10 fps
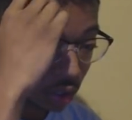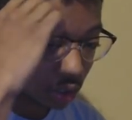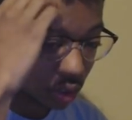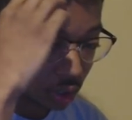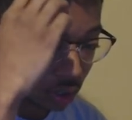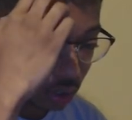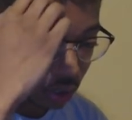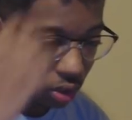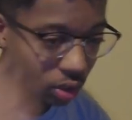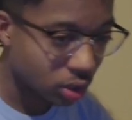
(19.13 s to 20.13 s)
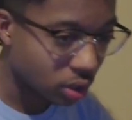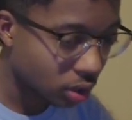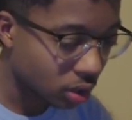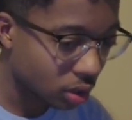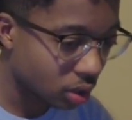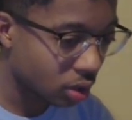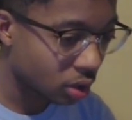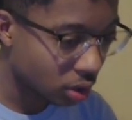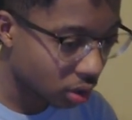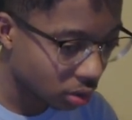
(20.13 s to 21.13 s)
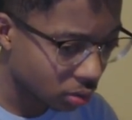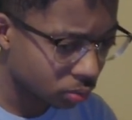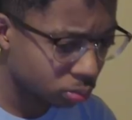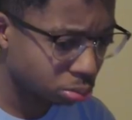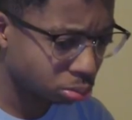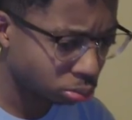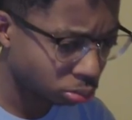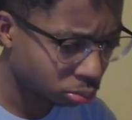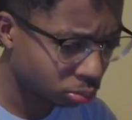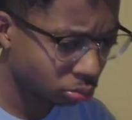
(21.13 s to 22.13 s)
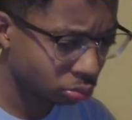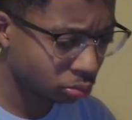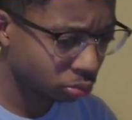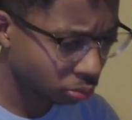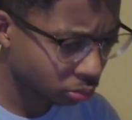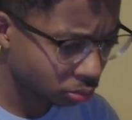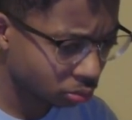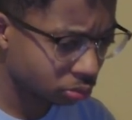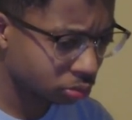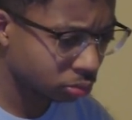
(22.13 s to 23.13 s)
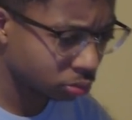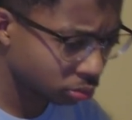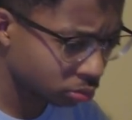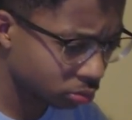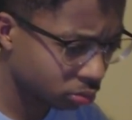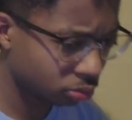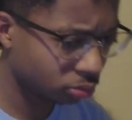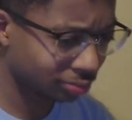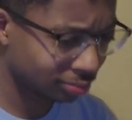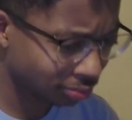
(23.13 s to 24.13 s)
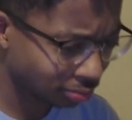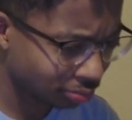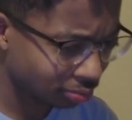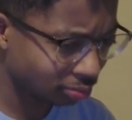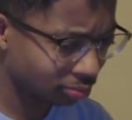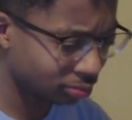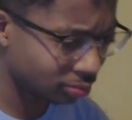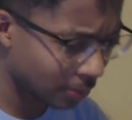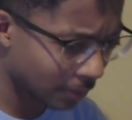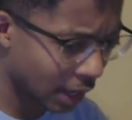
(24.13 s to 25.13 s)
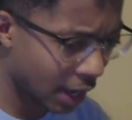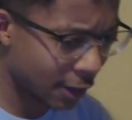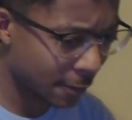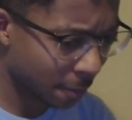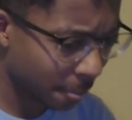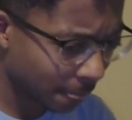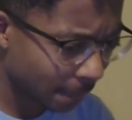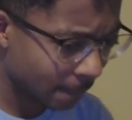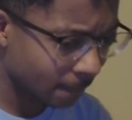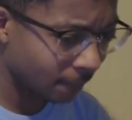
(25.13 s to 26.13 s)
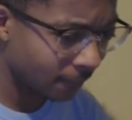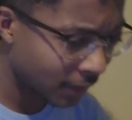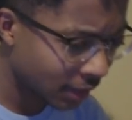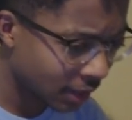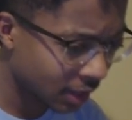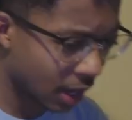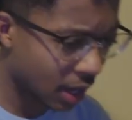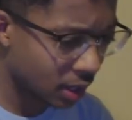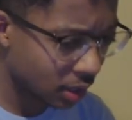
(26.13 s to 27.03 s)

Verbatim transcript: I've been a couple times. Stuck in my way, so I keep on falling down. Okay. Keep on falling down. Okay.